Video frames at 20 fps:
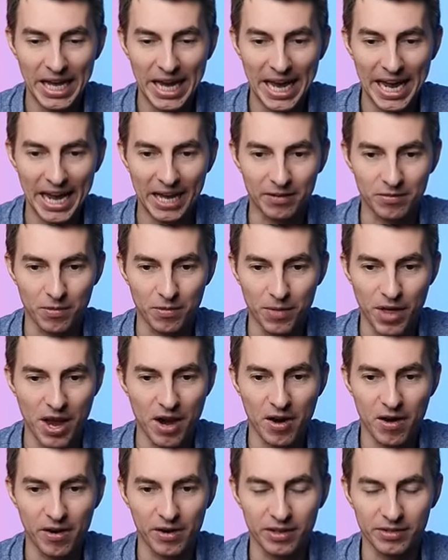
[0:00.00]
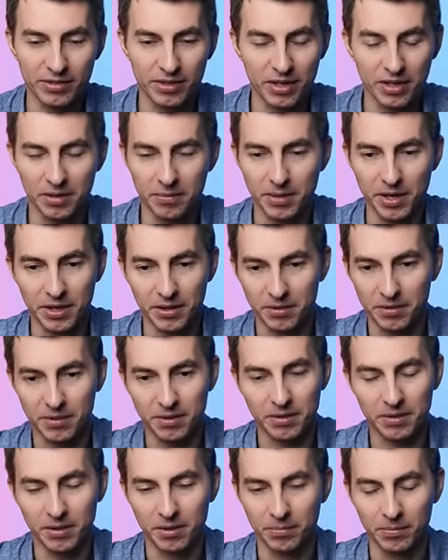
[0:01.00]
and from there it's going to be
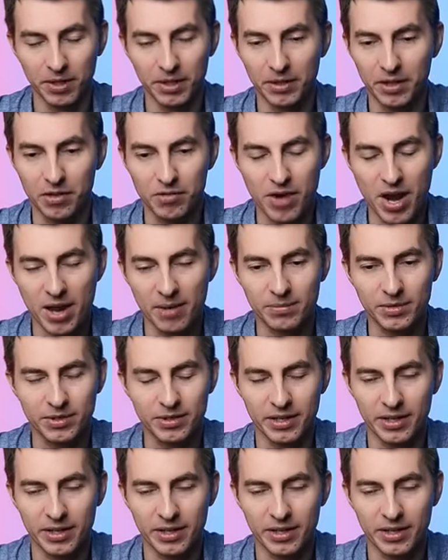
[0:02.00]
completely cramped,